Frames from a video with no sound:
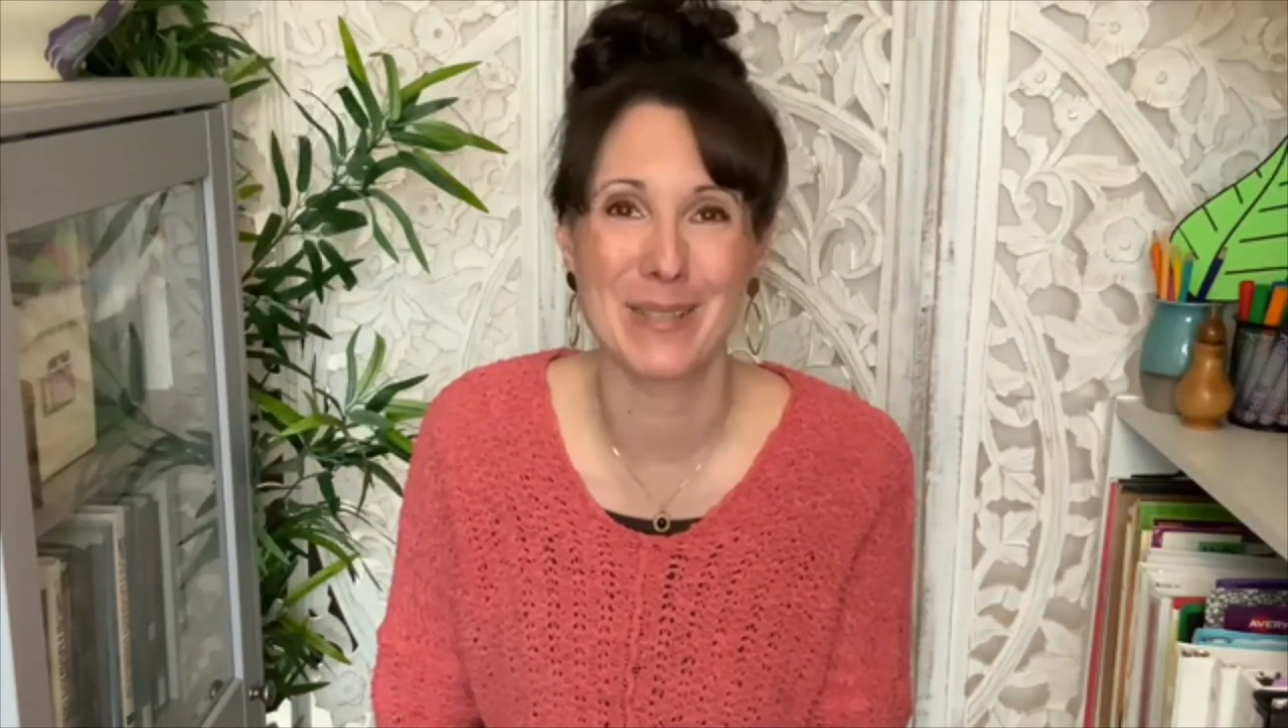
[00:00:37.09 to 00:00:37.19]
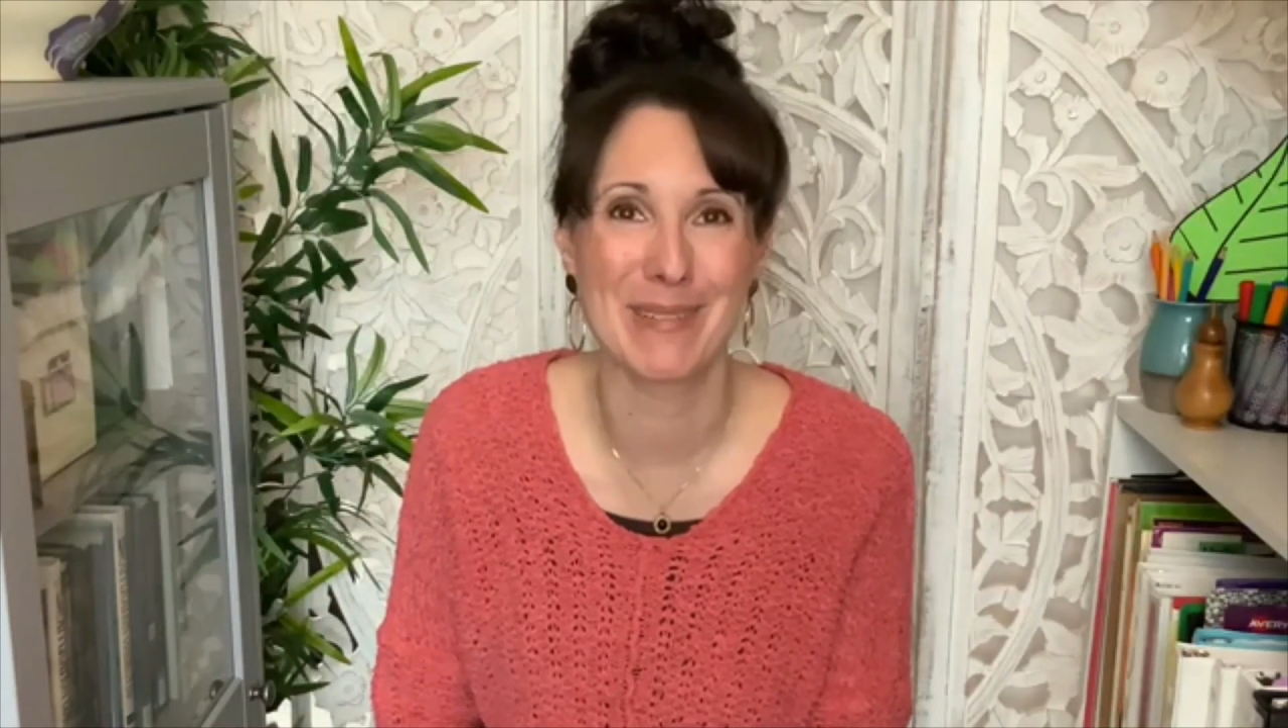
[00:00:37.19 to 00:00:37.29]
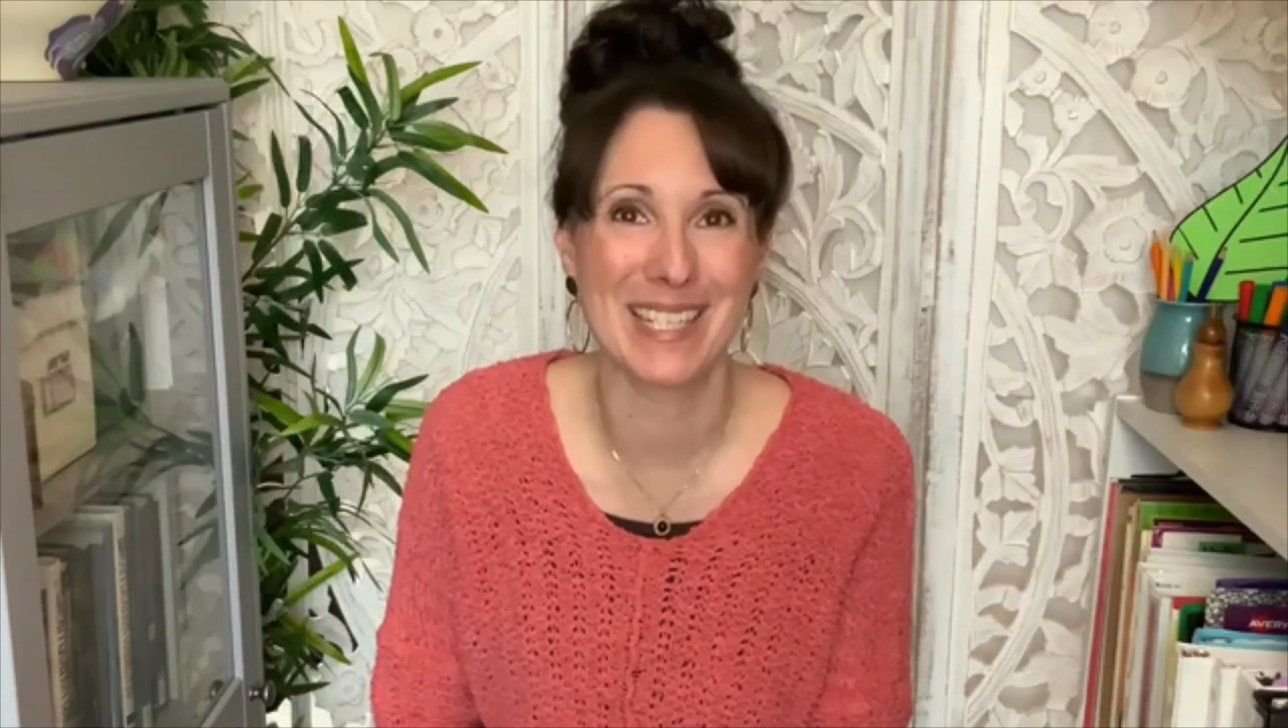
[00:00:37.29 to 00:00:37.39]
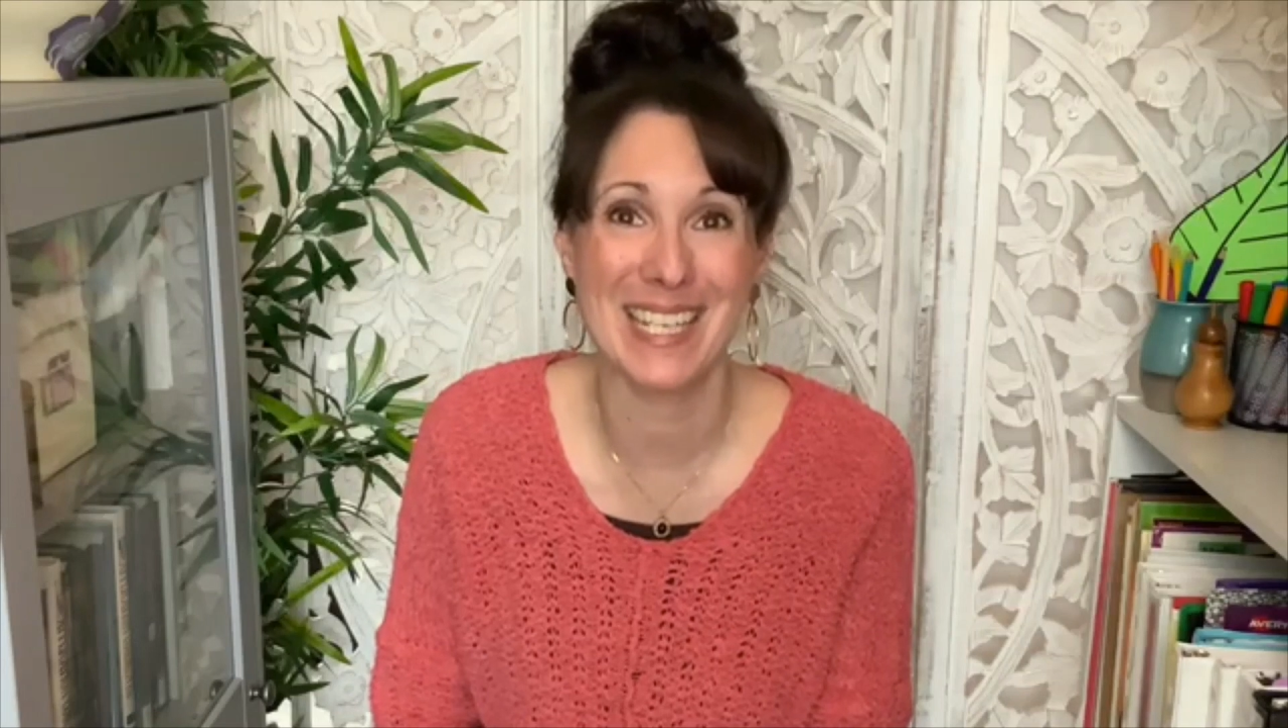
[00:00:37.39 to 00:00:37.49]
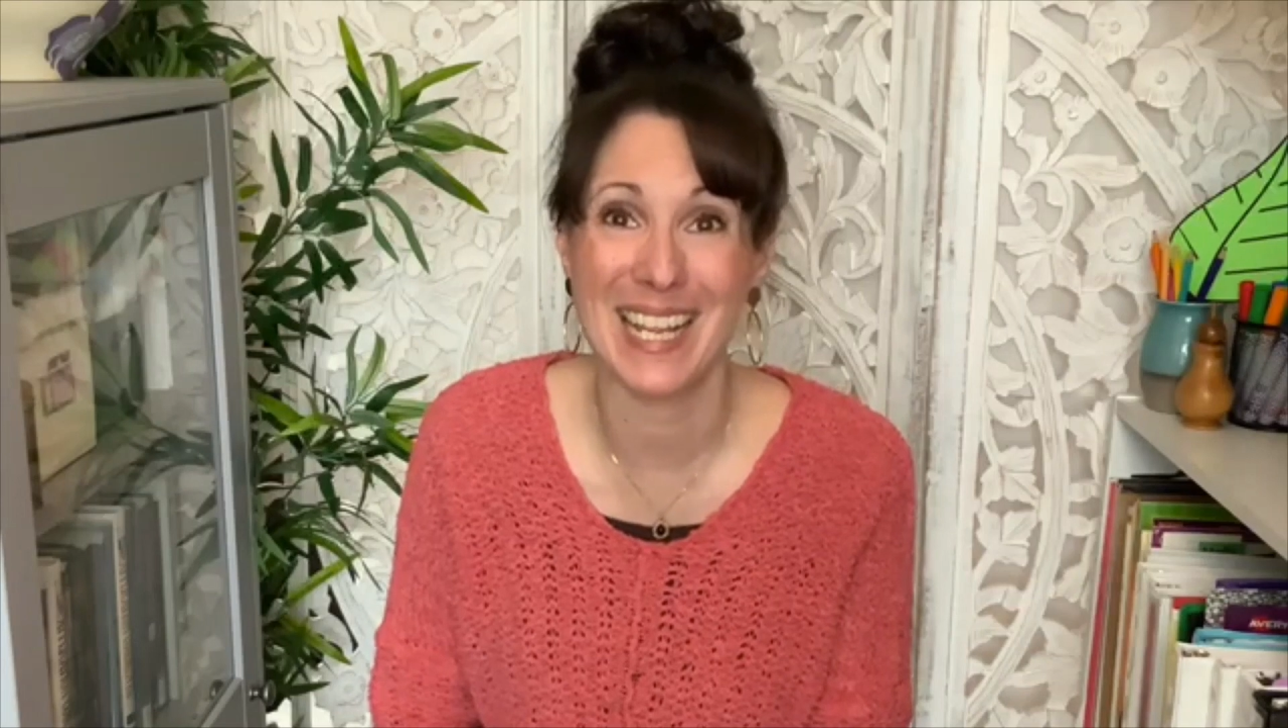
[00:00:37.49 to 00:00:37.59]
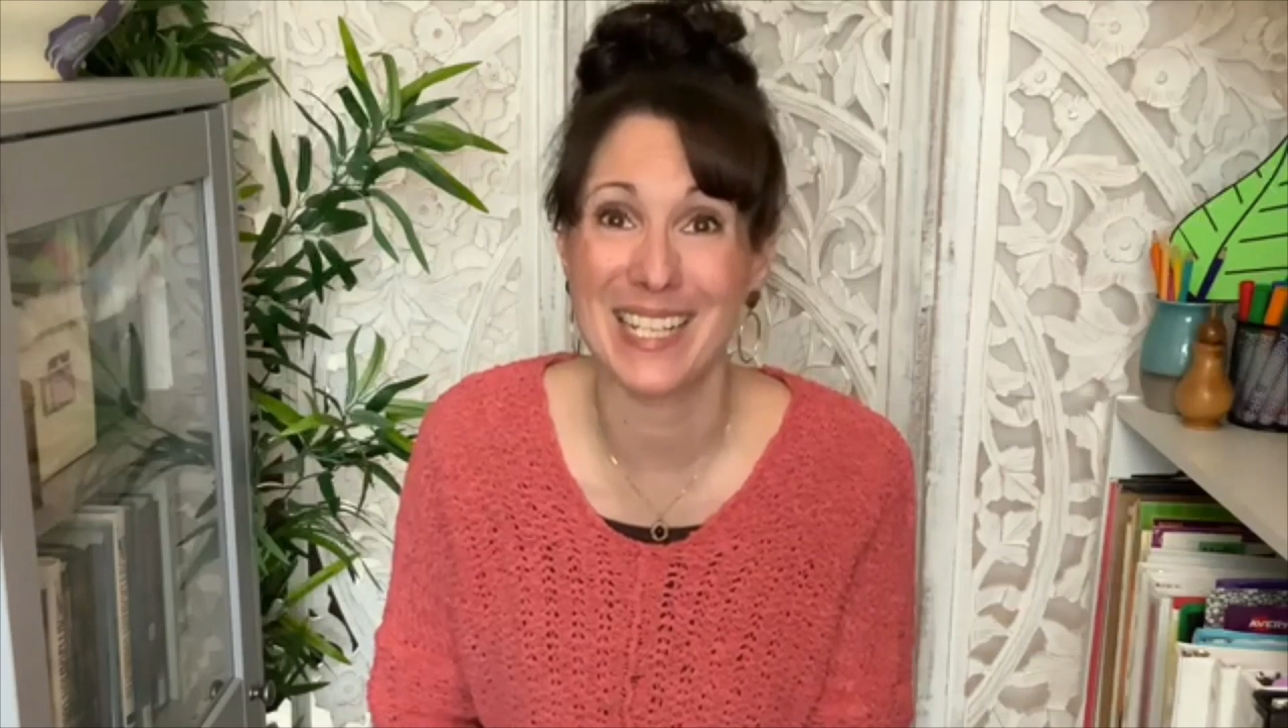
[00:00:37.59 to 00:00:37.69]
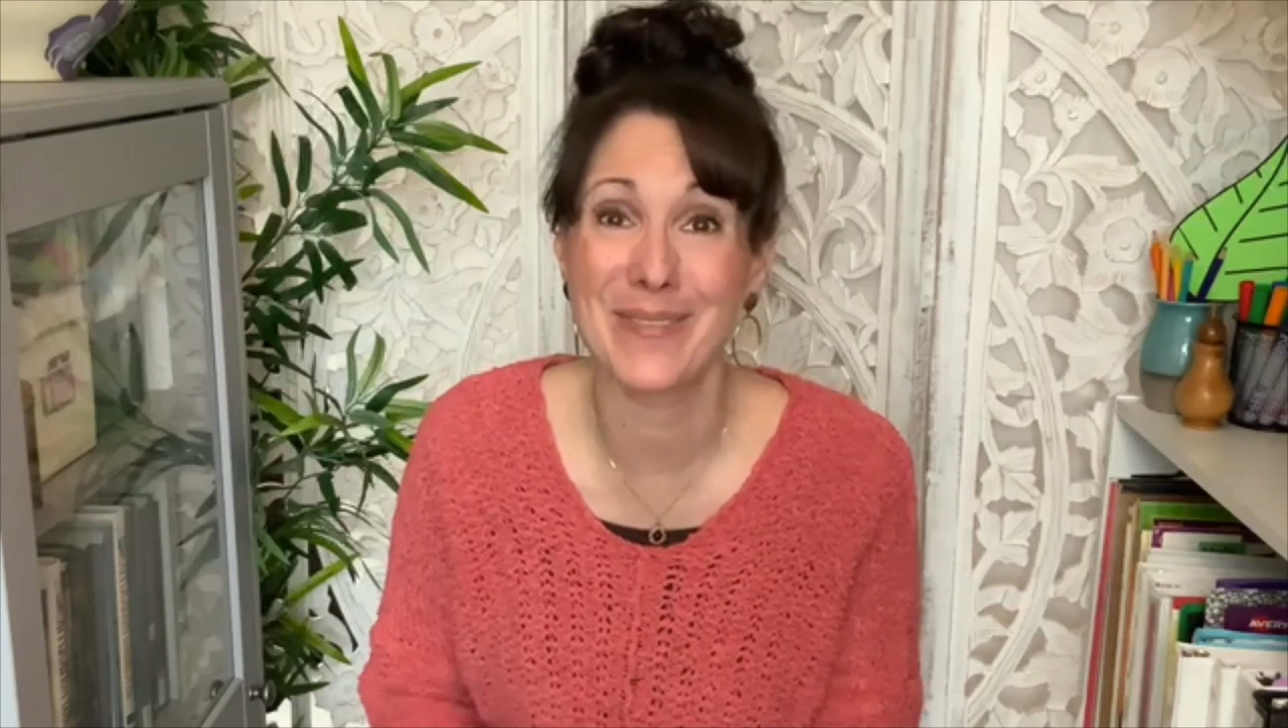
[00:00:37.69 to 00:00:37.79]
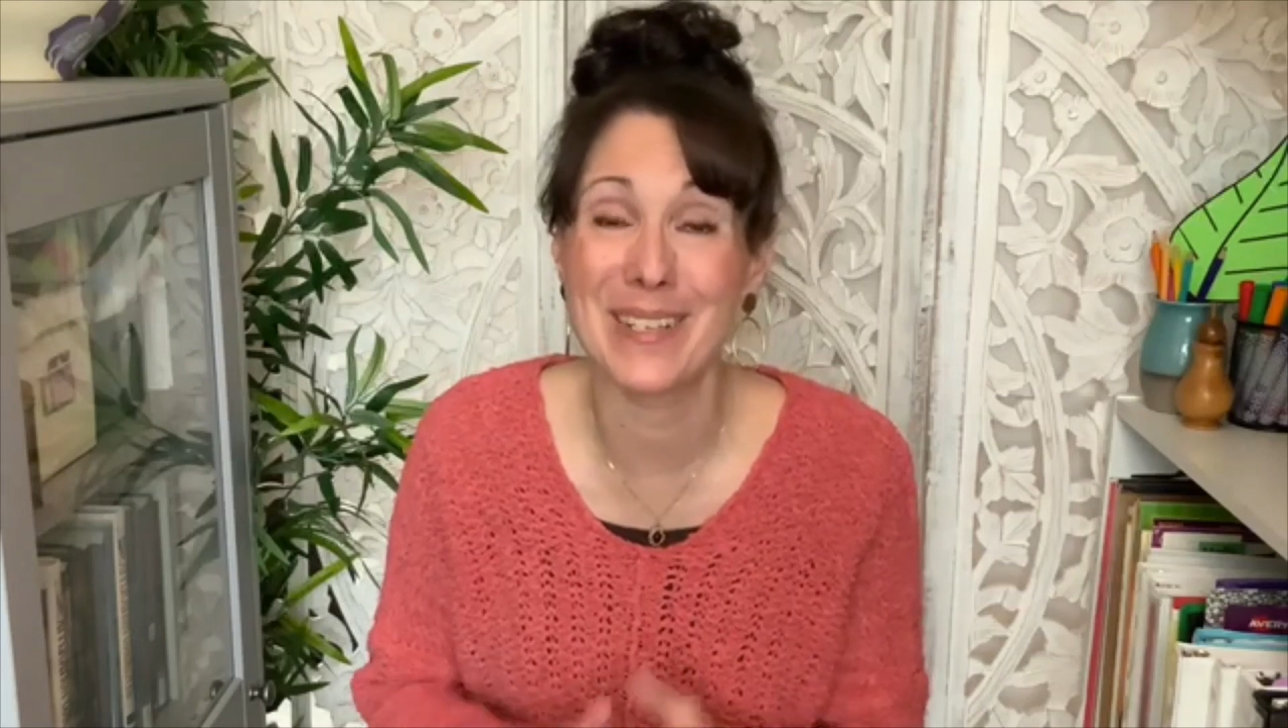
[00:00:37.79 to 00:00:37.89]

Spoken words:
mistakes when